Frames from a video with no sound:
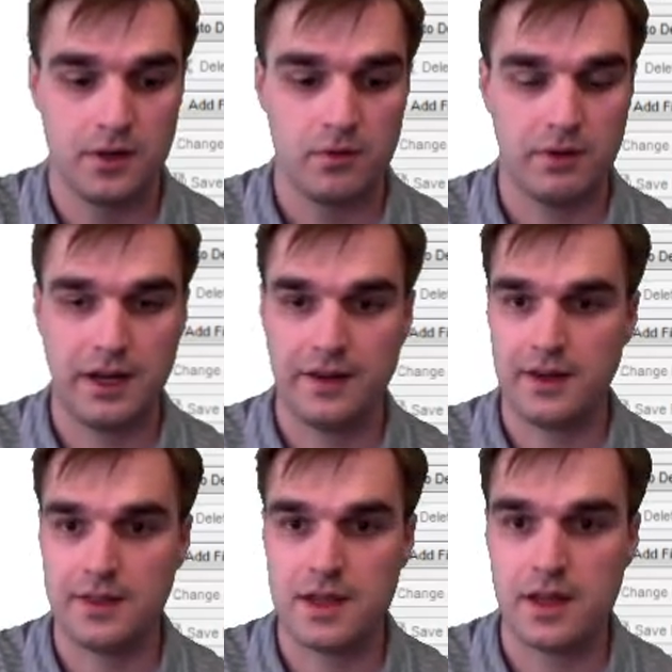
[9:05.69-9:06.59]
When I did
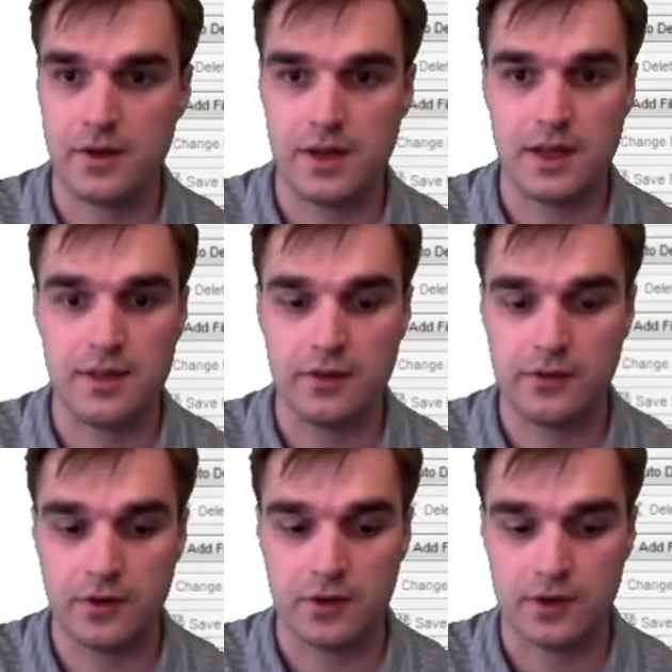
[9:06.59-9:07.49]
it the other day, this
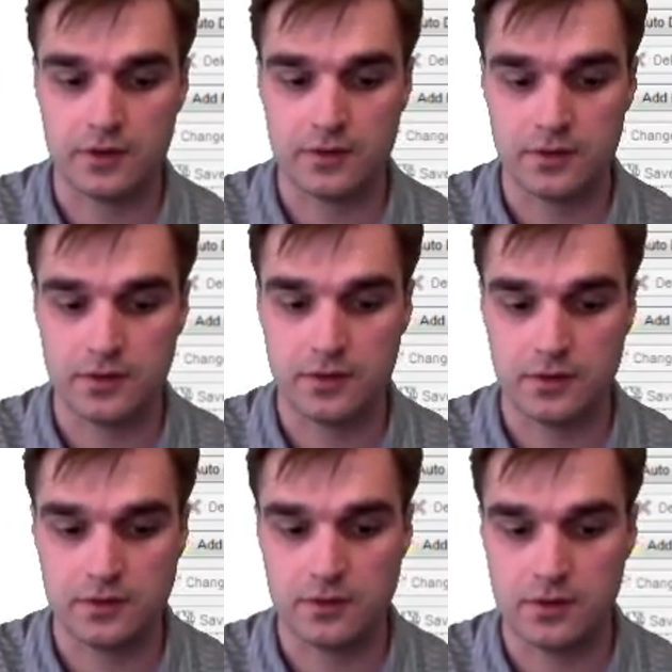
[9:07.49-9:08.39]
took
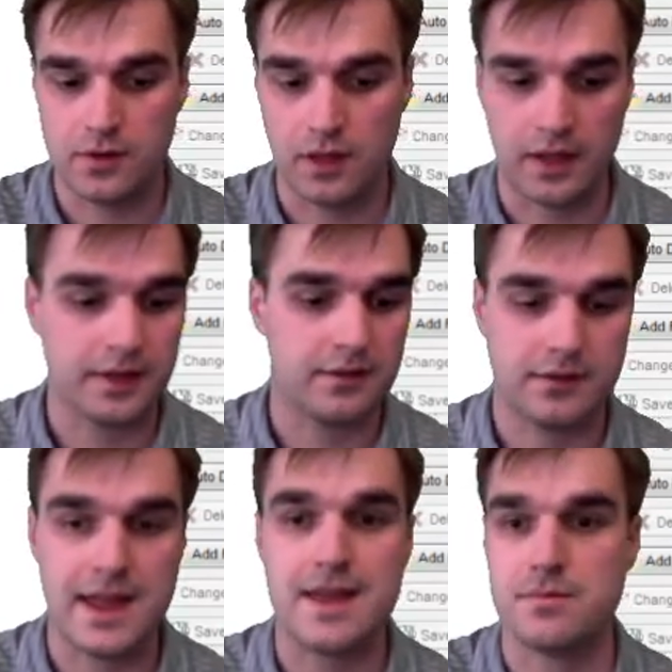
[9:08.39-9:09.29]
like
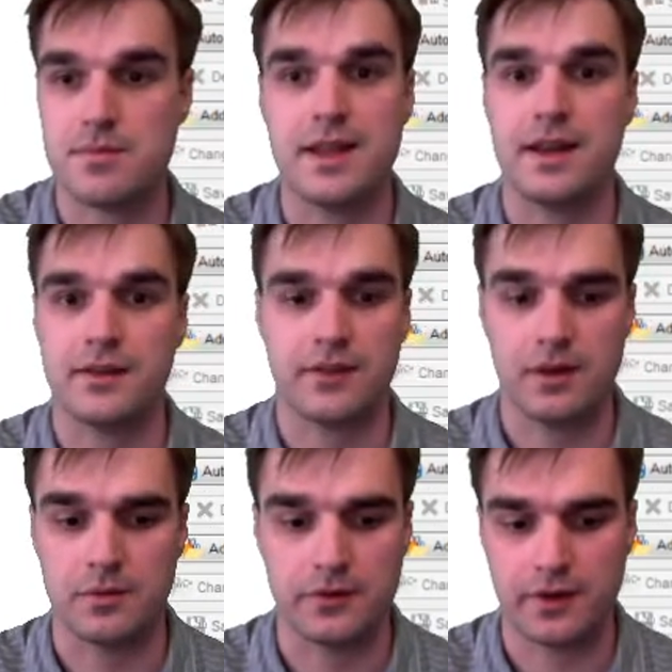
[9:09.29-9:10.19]
10 minutes. I
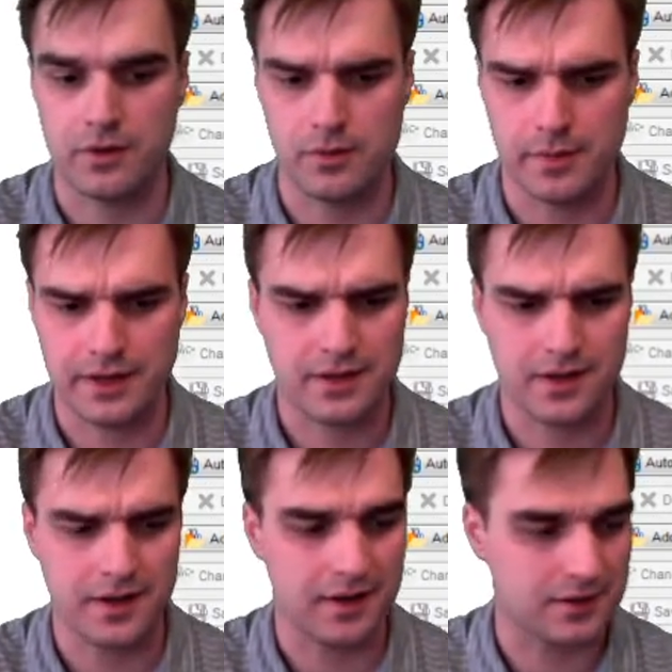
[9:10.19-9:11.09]
was like, oh my
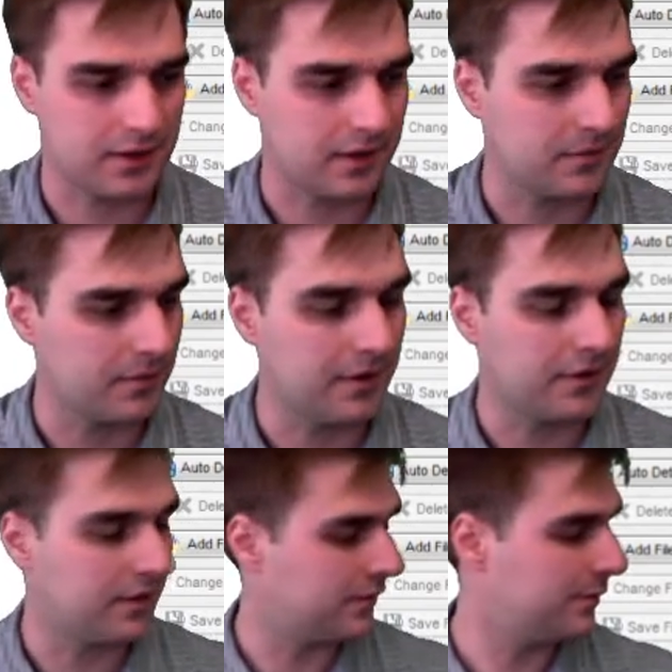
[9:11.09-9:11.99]
gosh, like what is
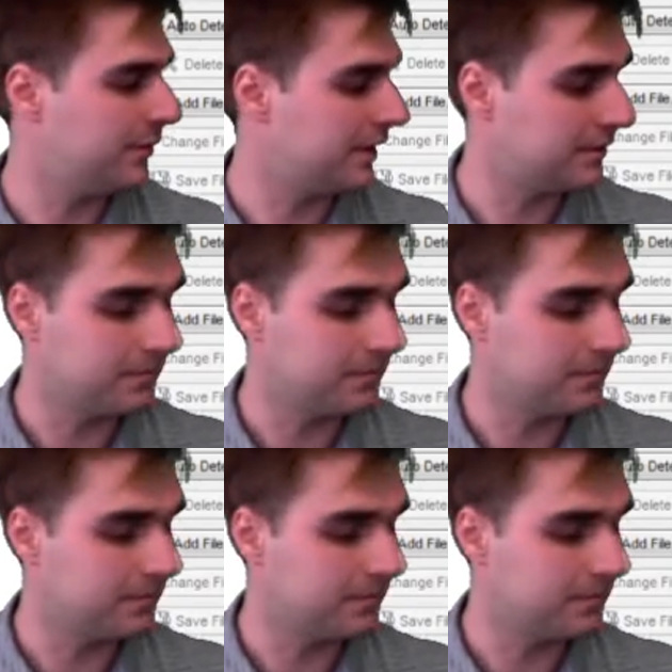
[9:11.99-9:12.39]
it doing?